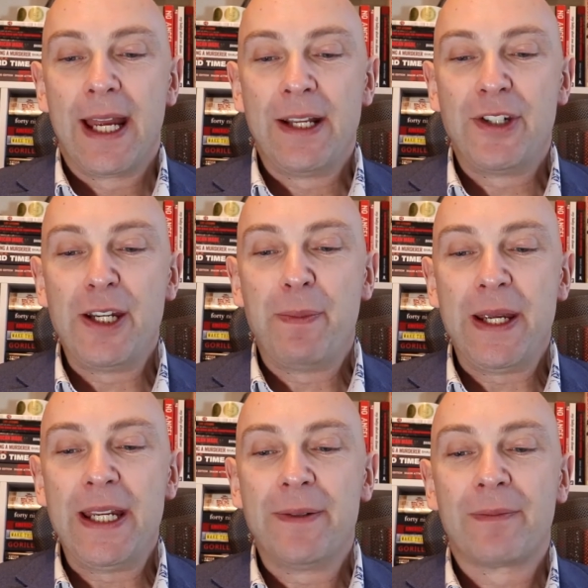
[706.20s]
a
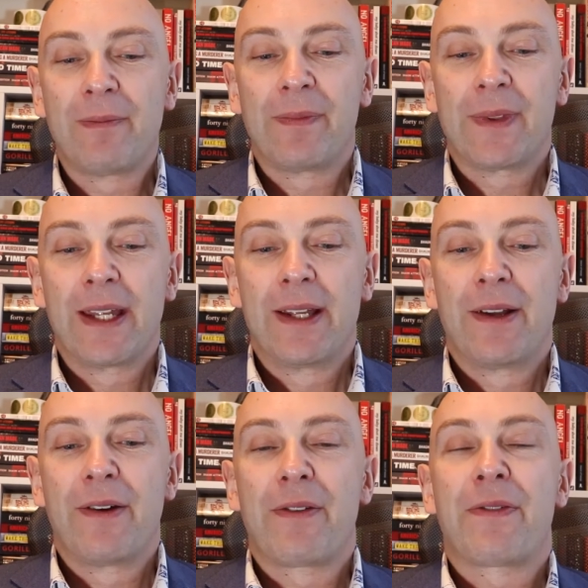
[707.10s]
GP
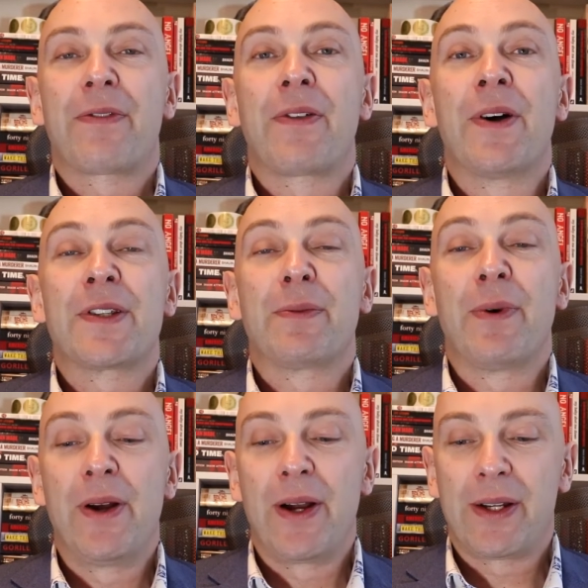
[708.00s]
thought to
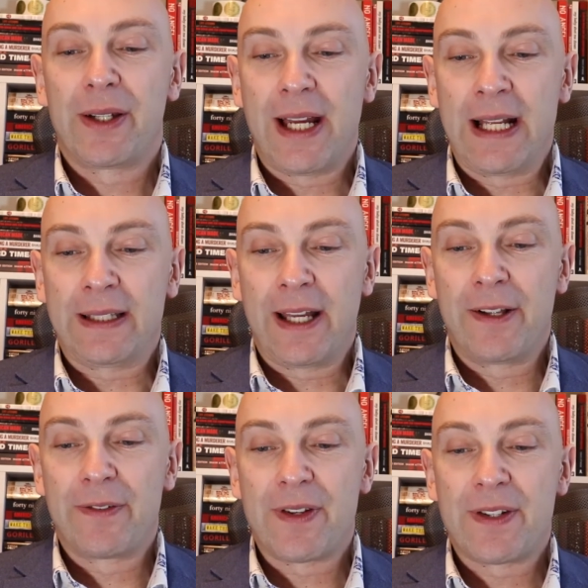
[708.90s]
work at the
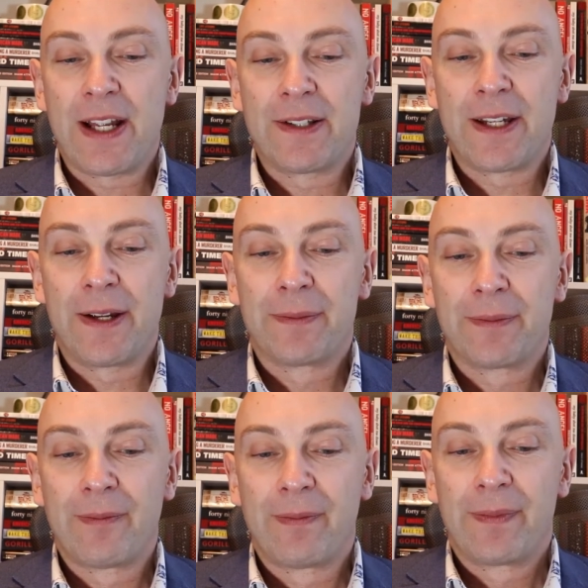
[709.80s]
health centre
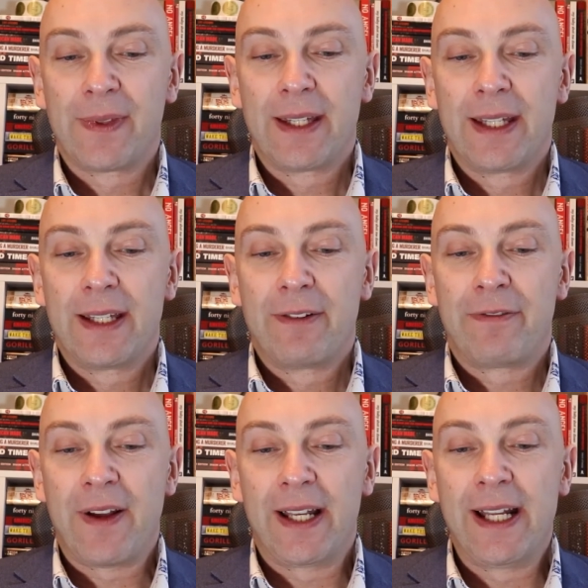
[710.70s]

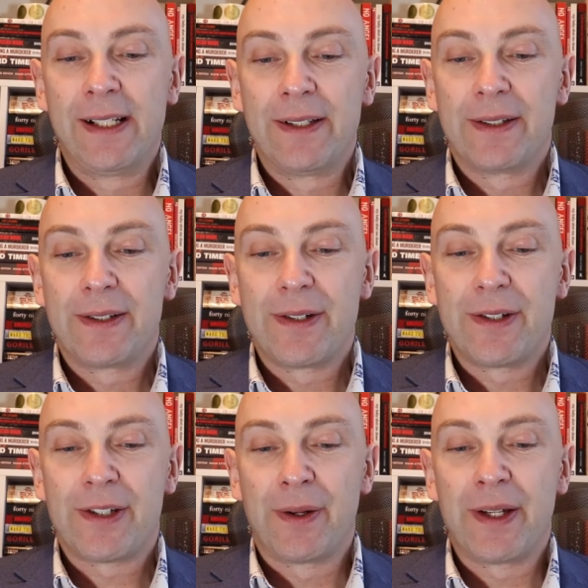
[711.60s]
fell ill,
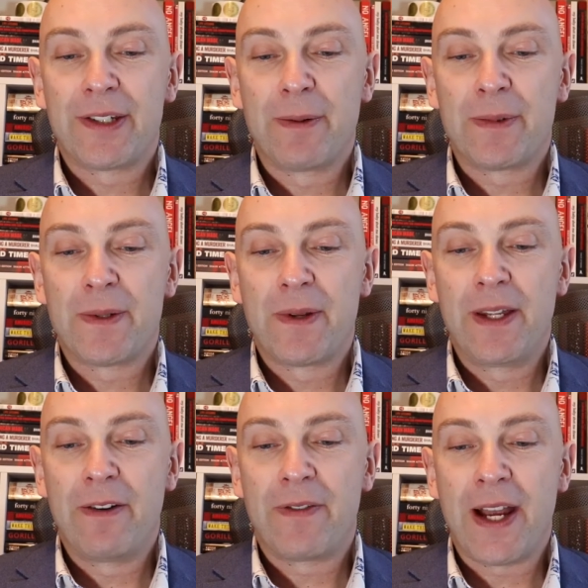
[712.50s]
showing symptoms
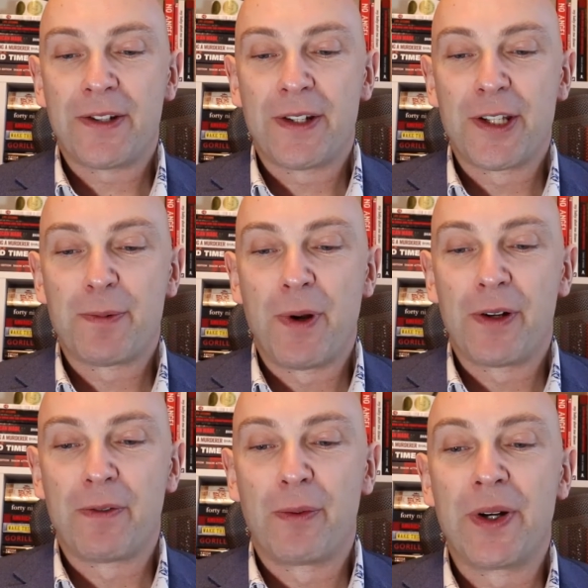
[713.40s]
of the infection, and
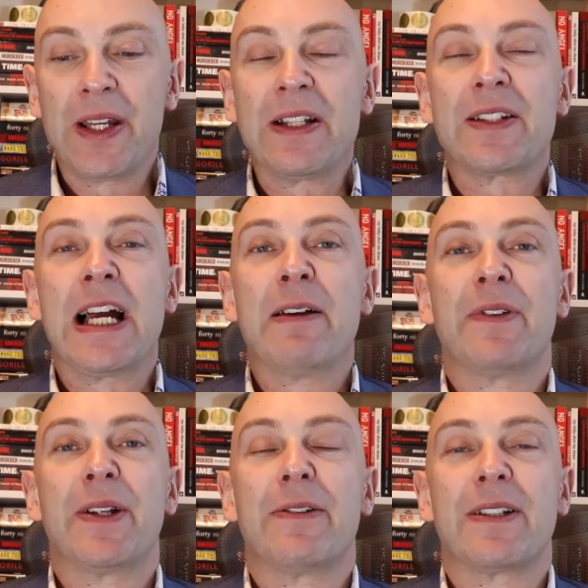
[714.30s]
spoke of a worrying time
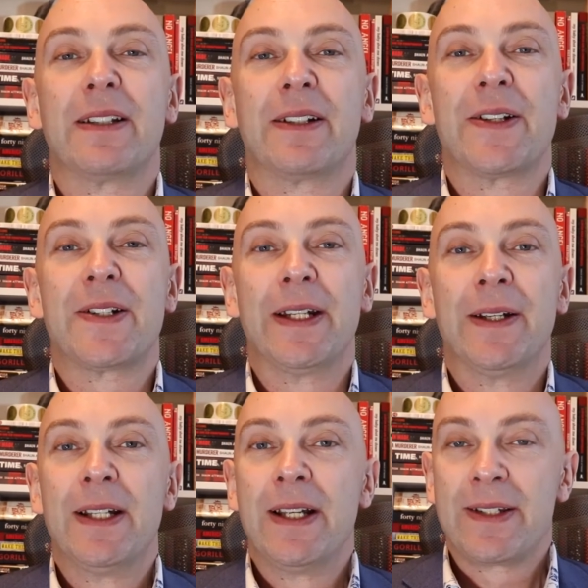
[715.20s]
for those in the country.
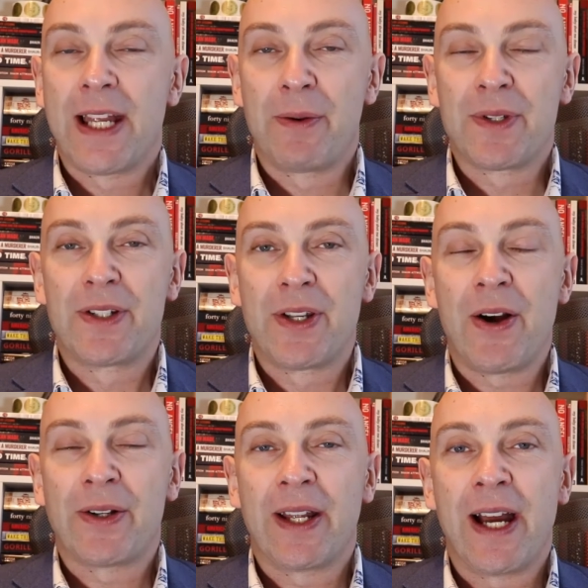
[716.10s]
So that was a
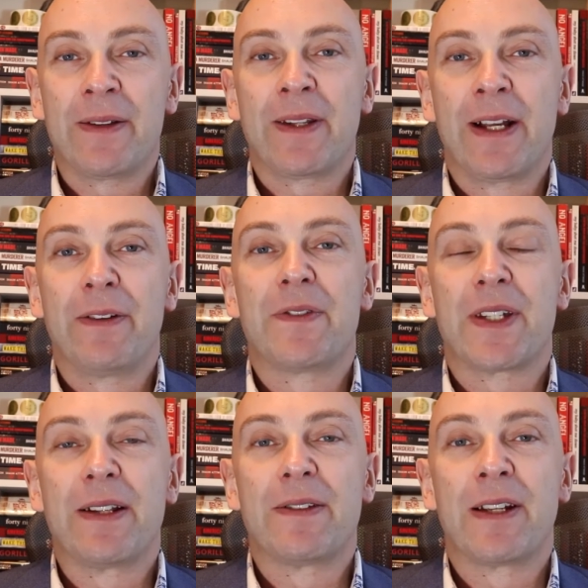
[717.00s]
doctor at the health
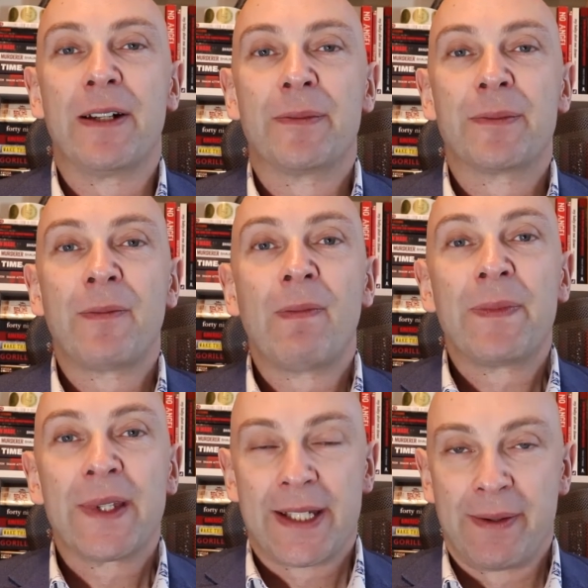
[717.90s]
centre.
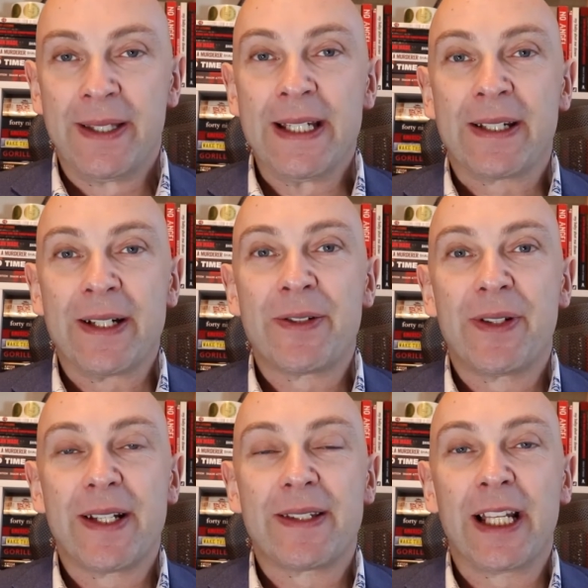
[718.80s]
So in this
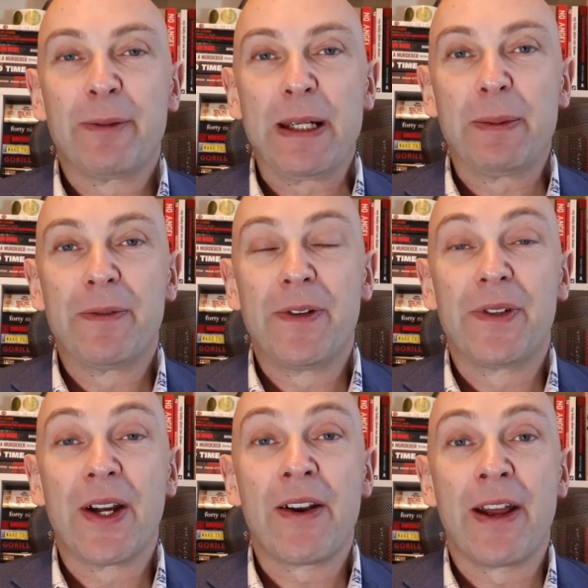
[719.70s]
country they're telling people, if
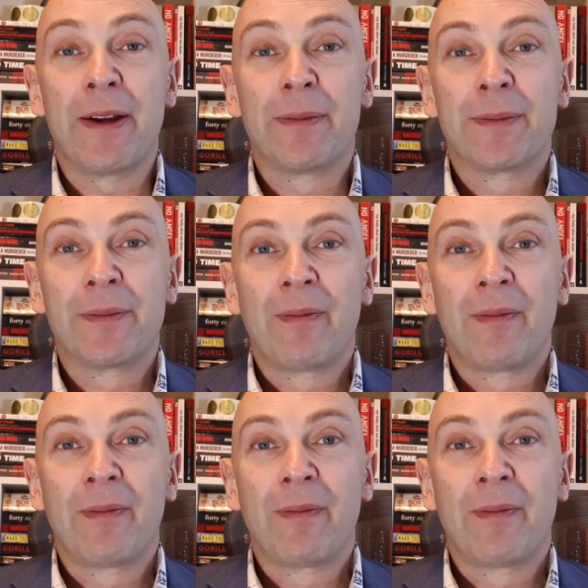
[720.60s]
you've got it,